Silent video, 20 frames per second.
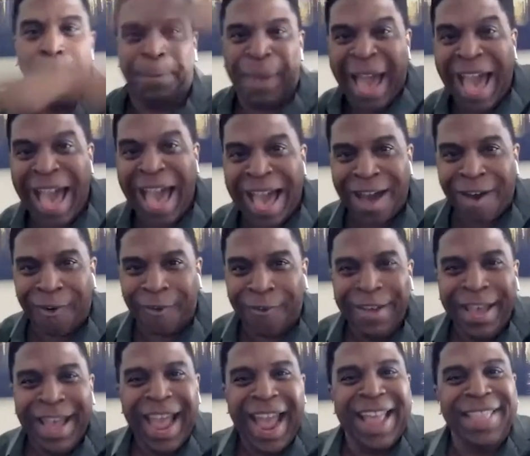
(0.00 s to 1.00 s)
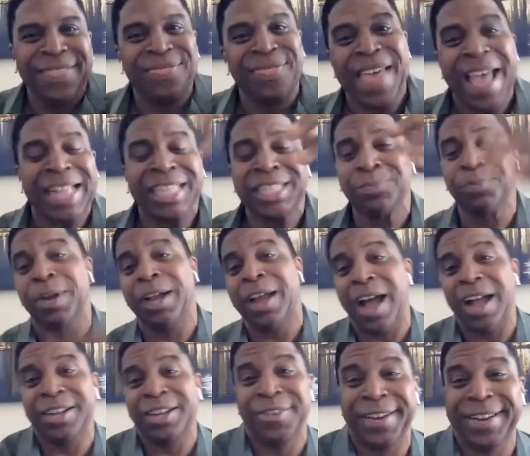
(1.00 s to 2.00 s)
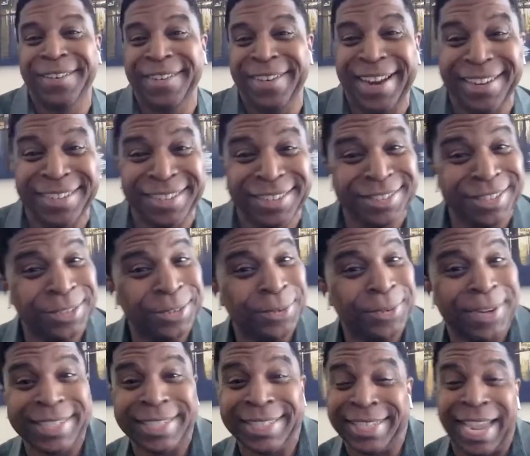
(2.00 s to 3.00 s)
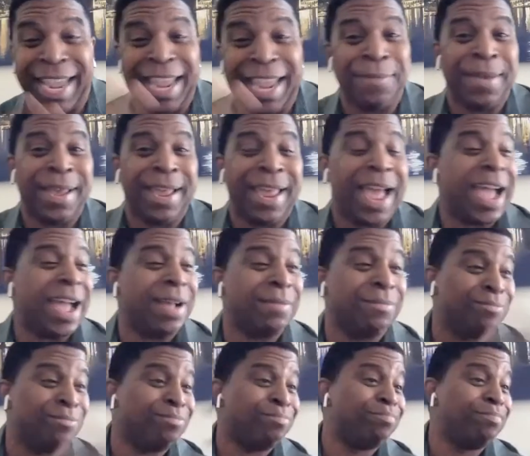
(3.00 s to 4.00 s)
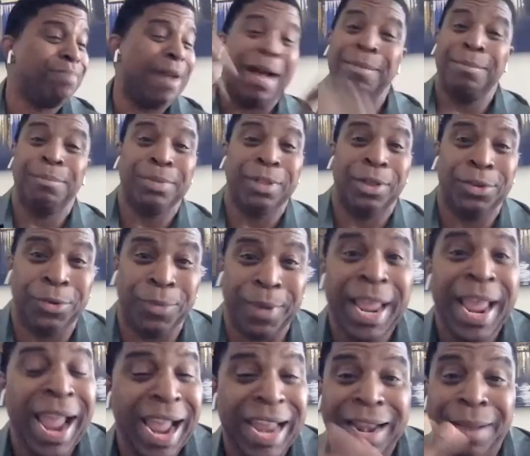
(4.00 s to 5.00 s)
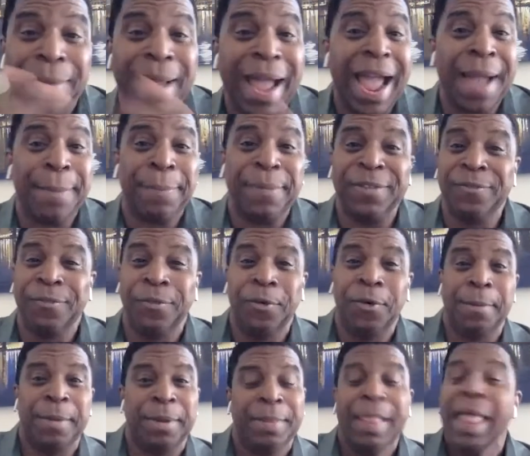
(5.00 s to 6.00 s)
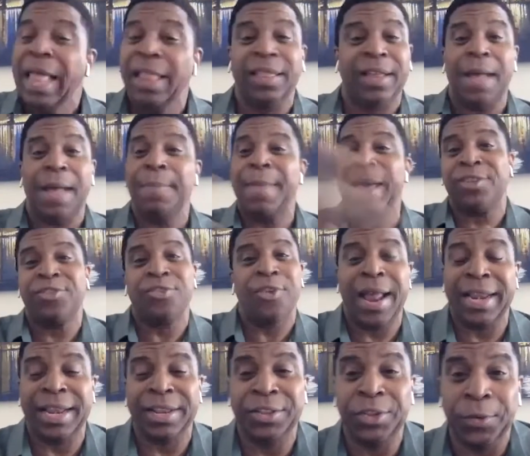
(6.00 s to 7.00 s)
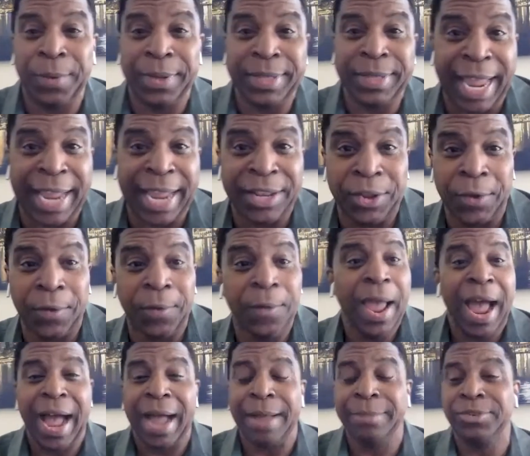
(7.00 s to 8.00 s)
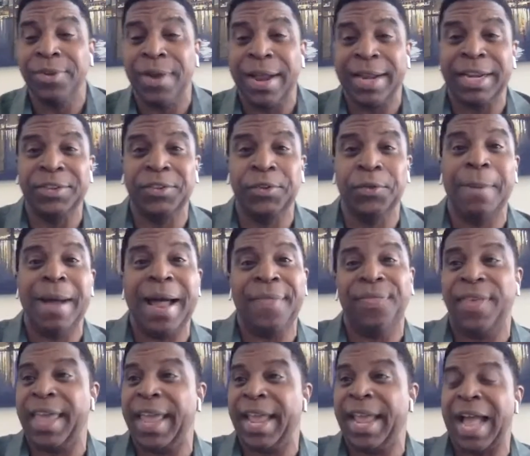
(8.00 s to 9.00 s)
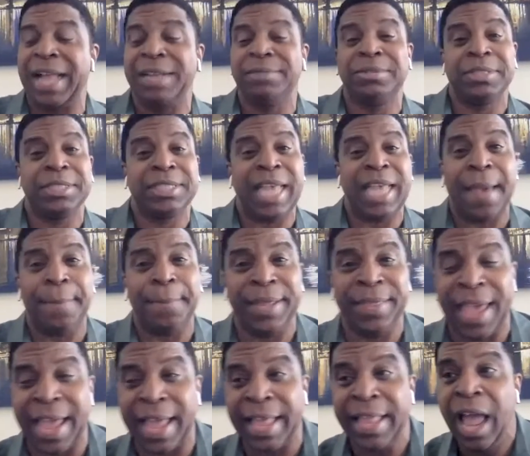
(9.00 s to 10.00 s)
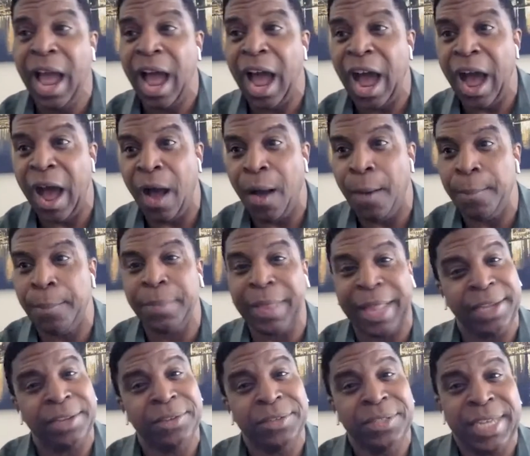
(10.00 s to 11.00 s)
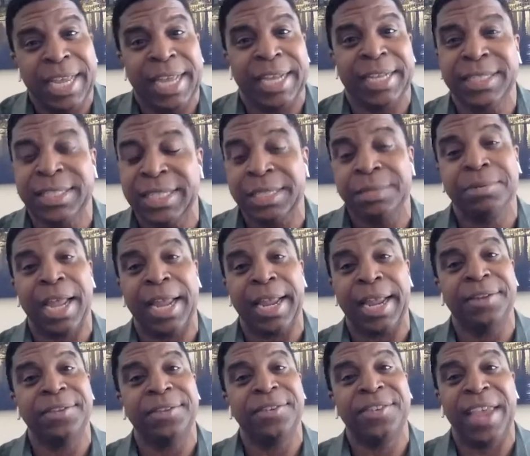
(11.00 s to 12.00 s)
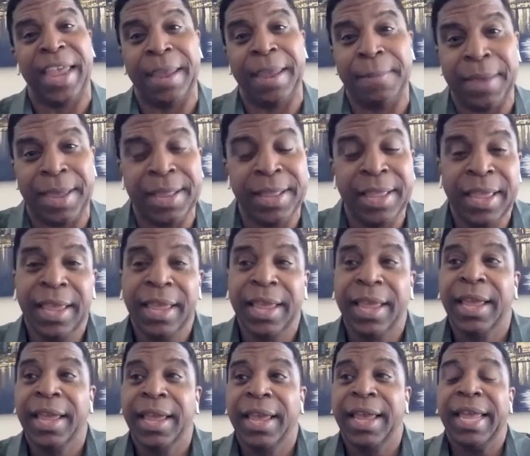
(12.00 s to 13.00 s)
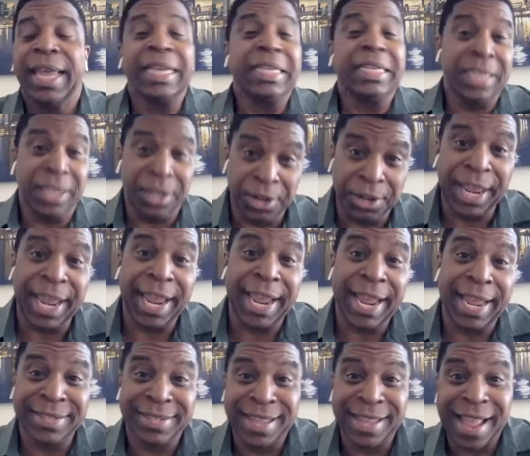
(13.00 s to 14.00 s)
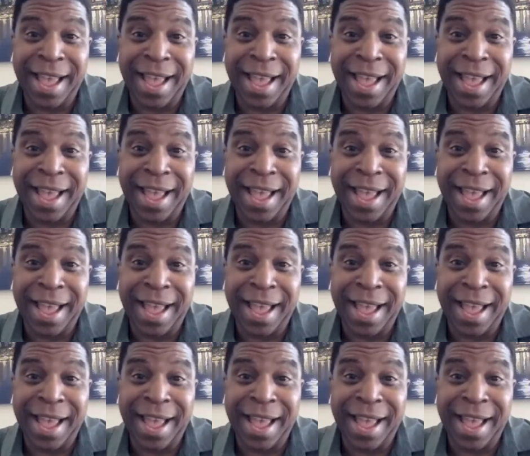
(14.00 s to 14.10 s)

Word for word: Pow! And that's what content creators are doing today, man. I'm I'm blown away, and I'm happy for them. Look, I'm not trying to do what they do. I'm trying to do my thing. I'm just happy that, um, like you said, it seems like entertainment is in good hands